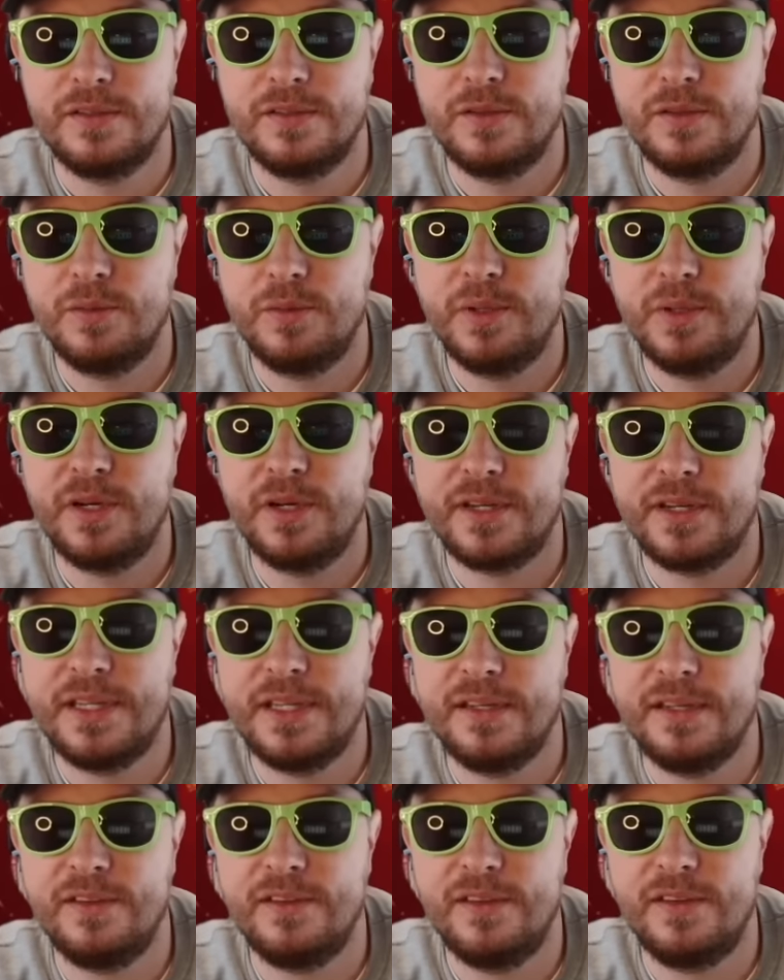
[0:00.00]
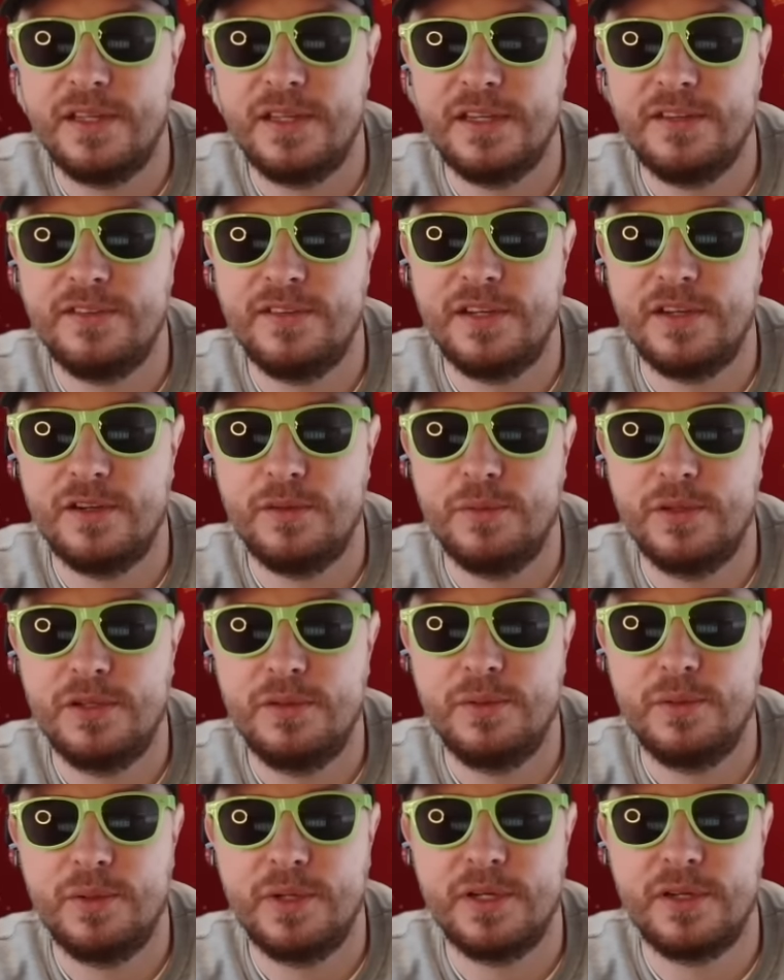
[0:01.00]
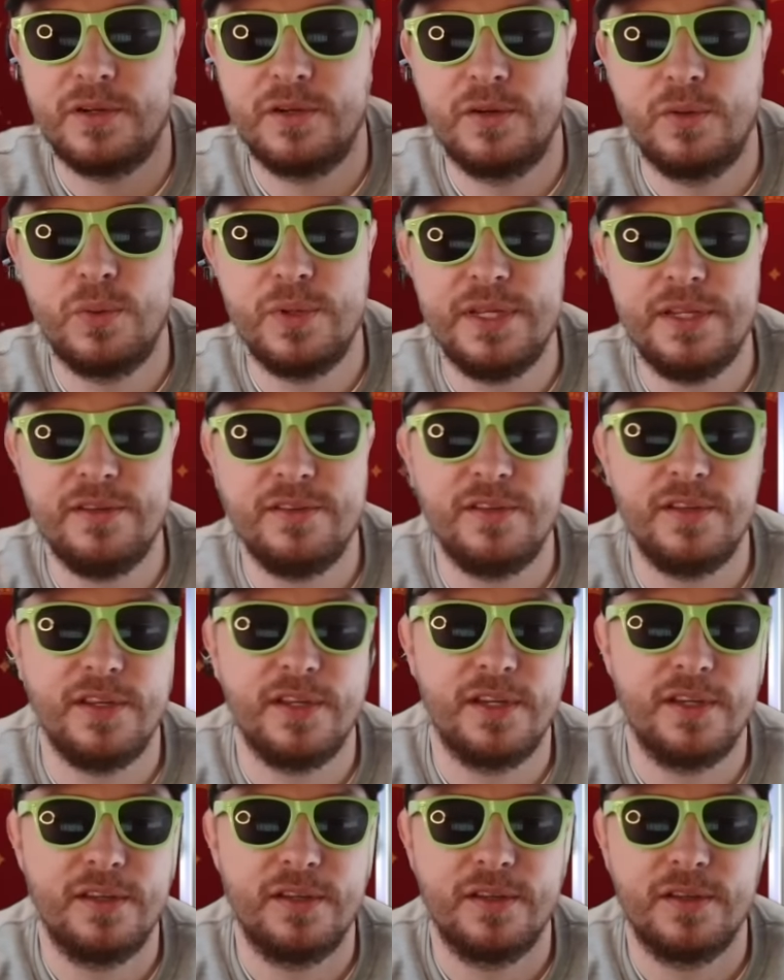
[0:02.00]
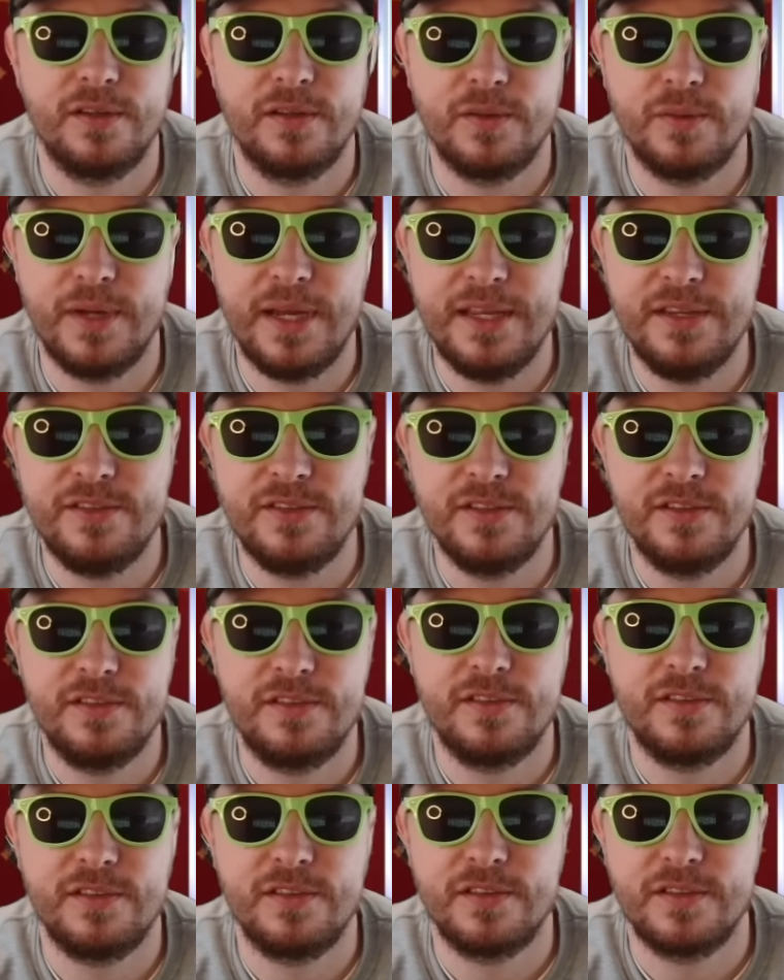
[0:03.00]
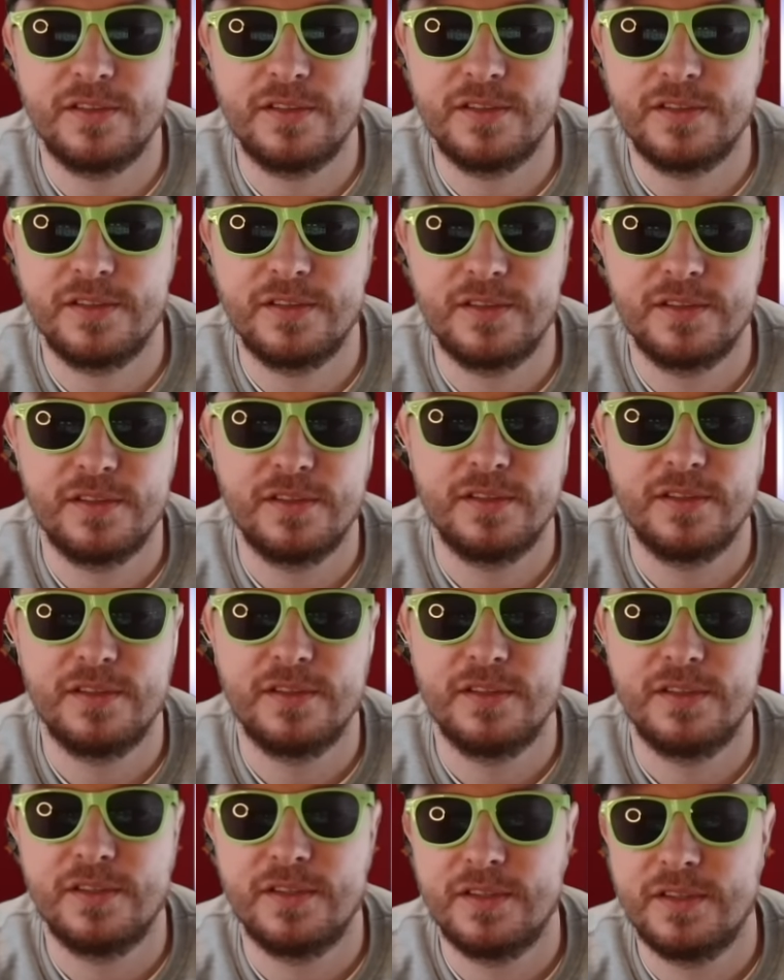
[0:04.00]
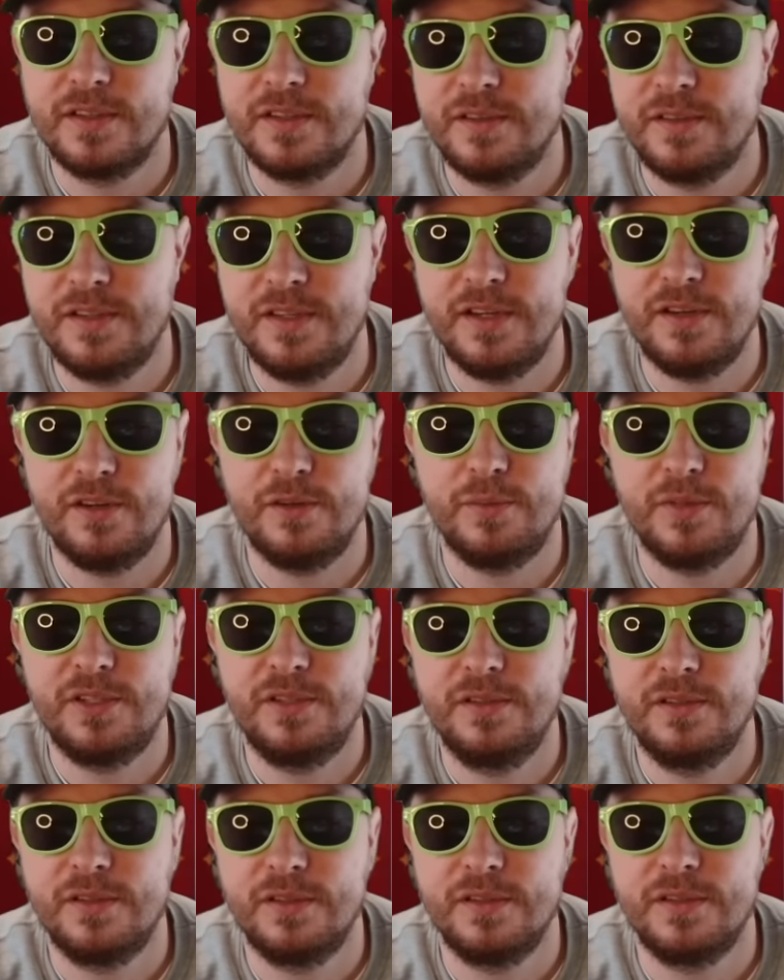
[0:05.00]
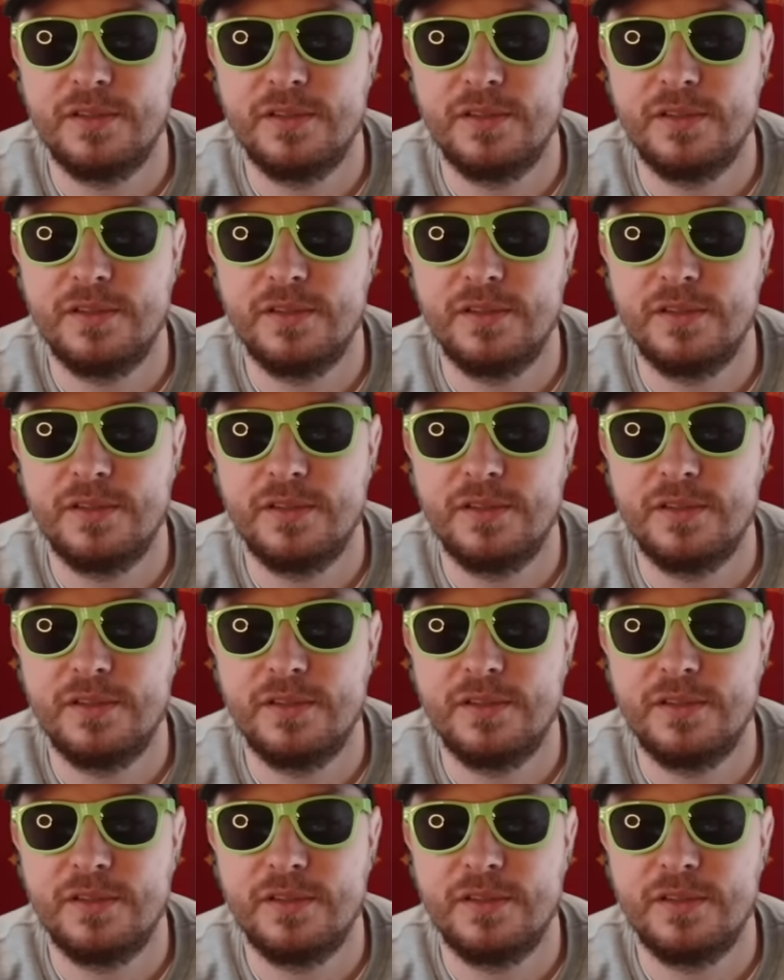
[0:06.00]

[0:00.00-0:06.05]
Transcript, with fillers: So we went on kings there. That's terrible. We went on queens here. Or aces. Terrible.